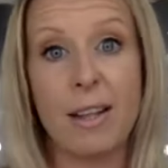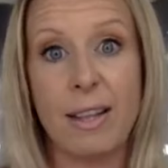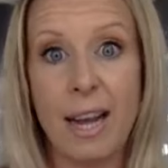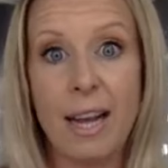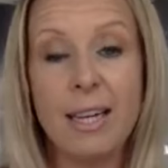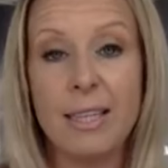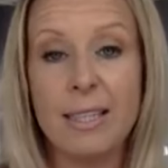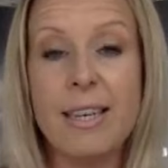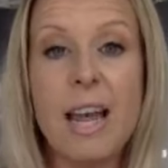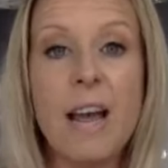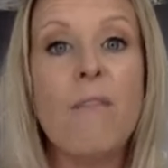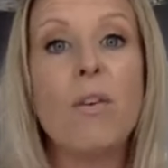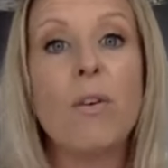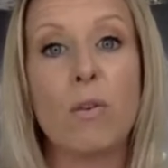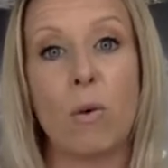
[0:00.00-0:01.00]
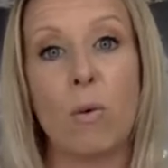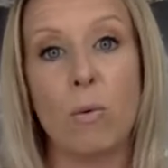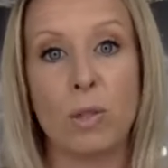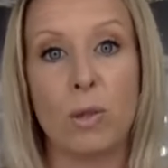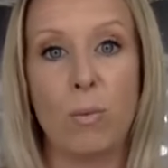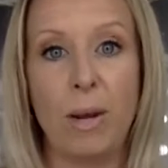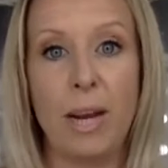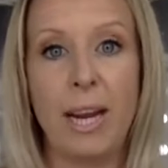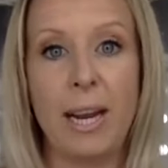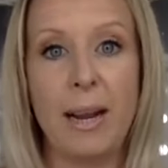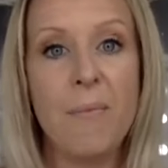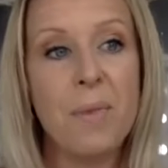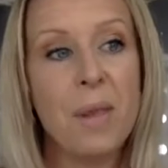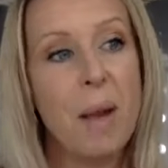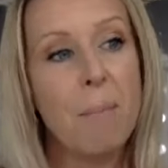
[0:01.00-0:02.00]
That never goes
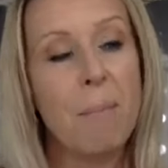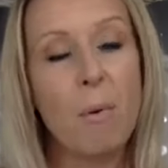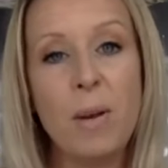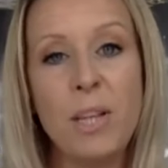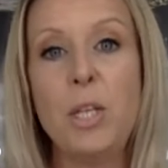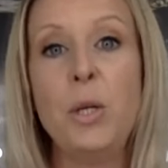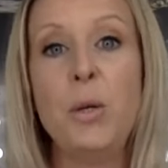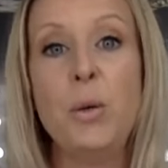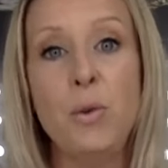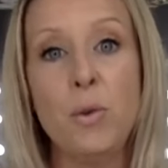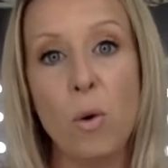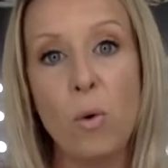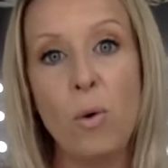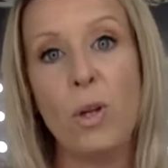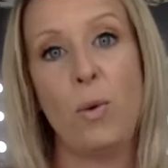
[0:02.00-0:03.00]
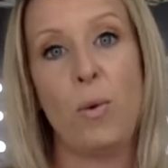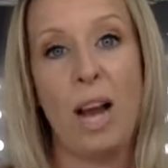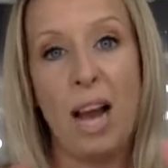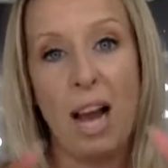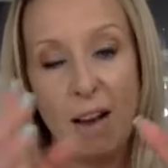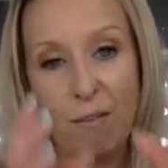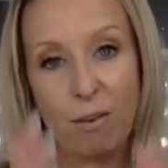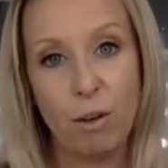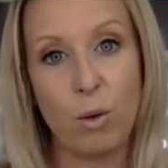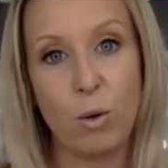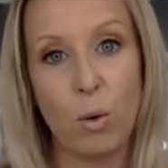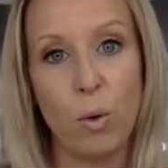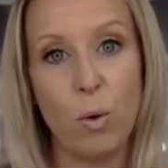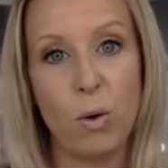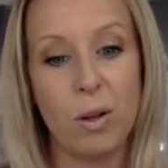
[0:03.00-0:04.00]
away. But when you know you have a
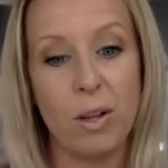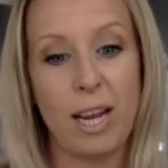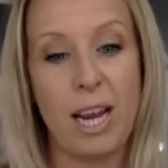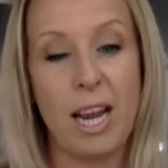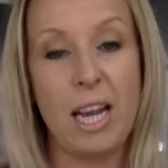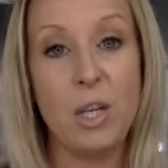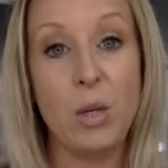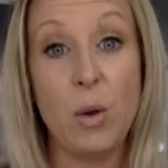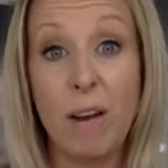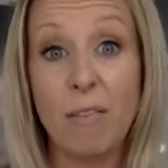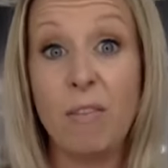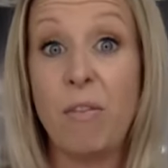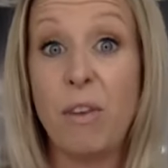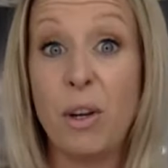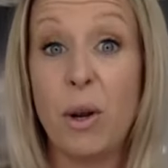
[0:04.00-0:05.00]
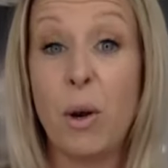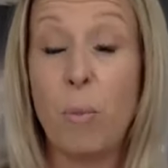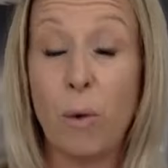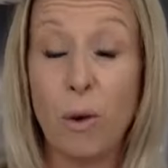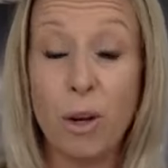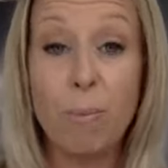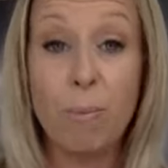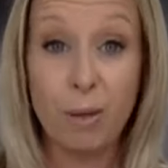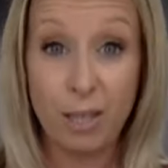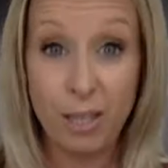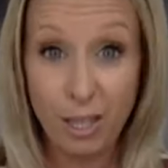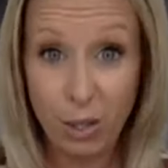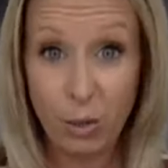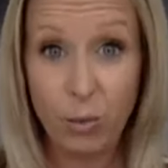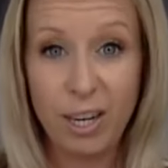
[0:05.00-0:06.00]
goal and you have to figure out where to put
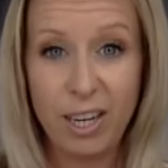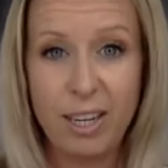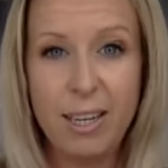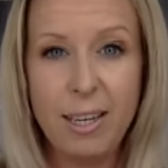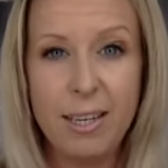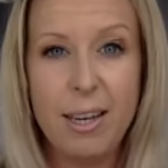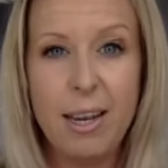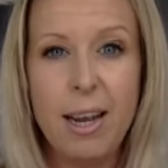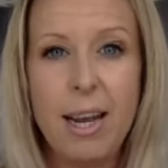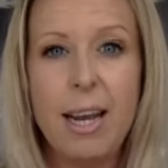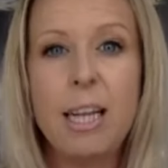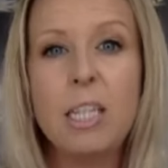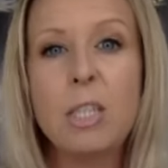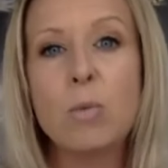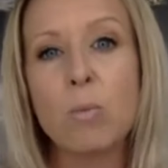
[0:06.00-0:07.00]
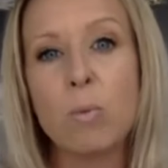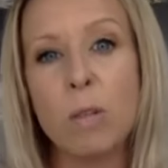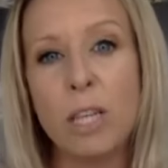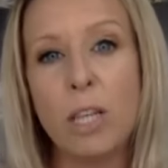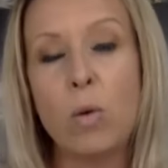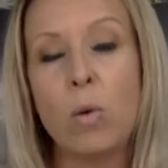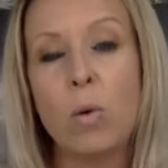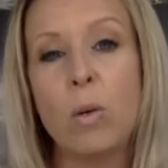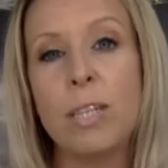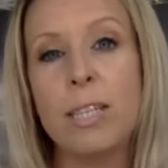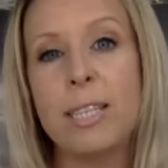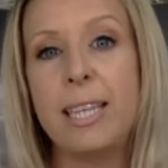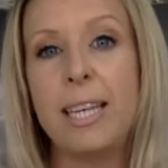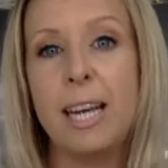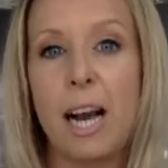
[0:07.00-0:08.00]
you in it, it's really cool to
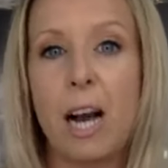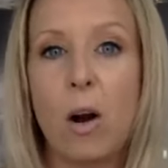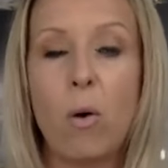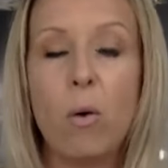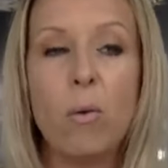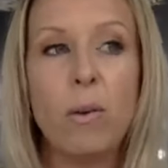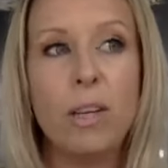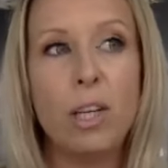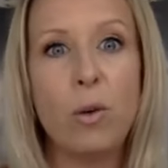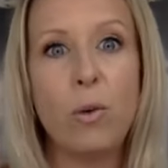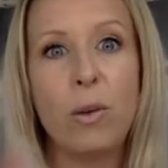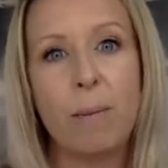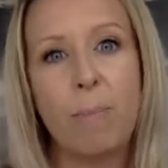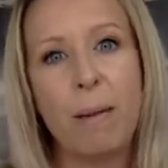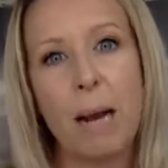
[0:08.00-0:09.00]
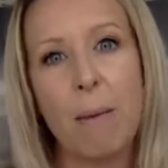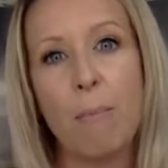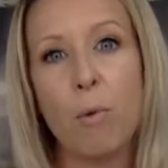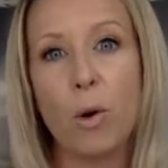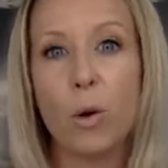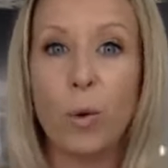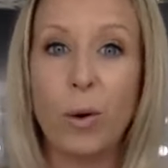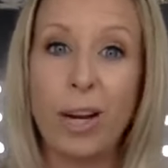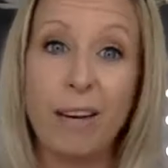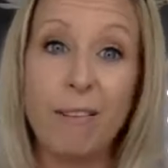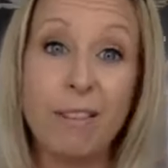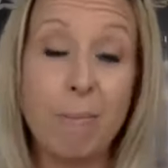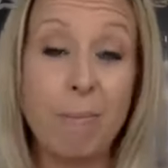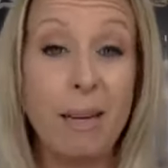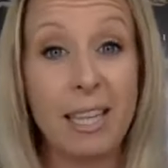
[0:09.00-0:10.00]
see how you become more
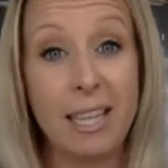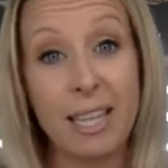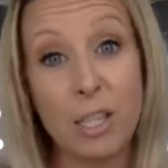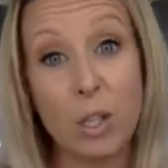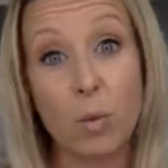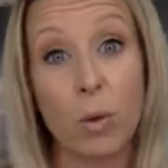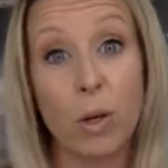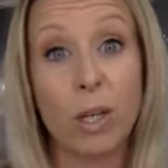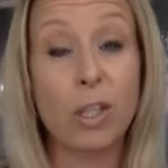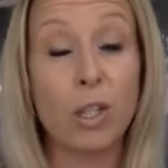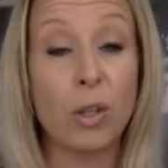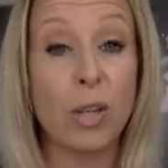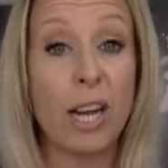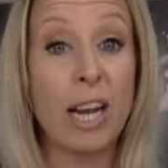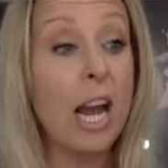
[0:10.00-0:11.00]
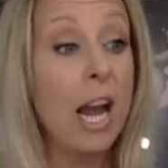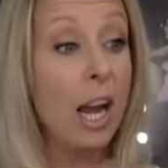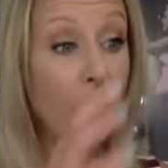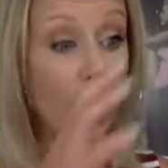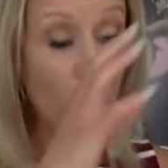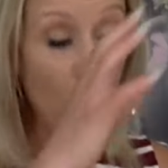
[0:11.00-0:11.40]
creative to make things work so that